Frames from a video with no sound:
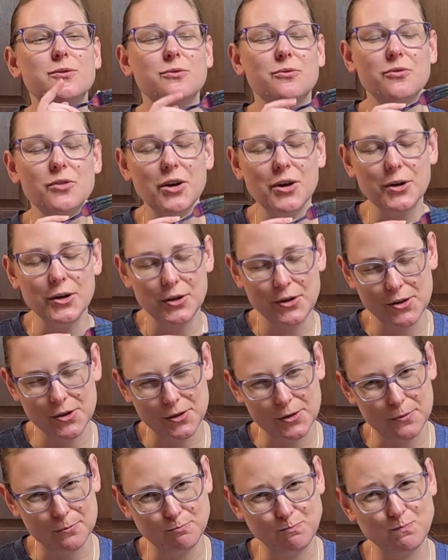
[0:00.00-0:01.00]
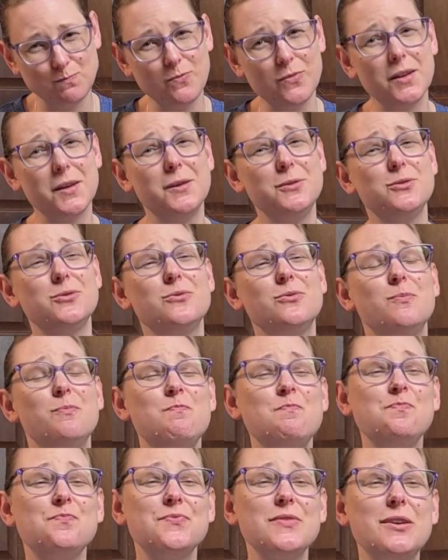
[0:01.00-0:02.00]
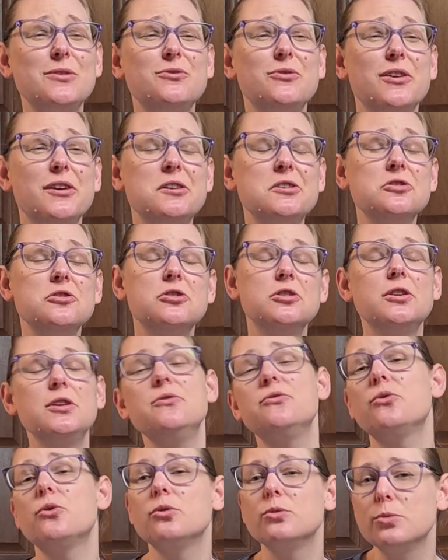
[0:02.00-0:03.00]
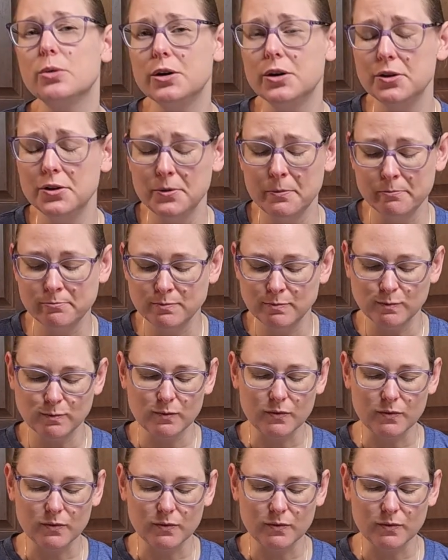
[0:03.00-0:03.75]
It's very good. It's very cookie forward.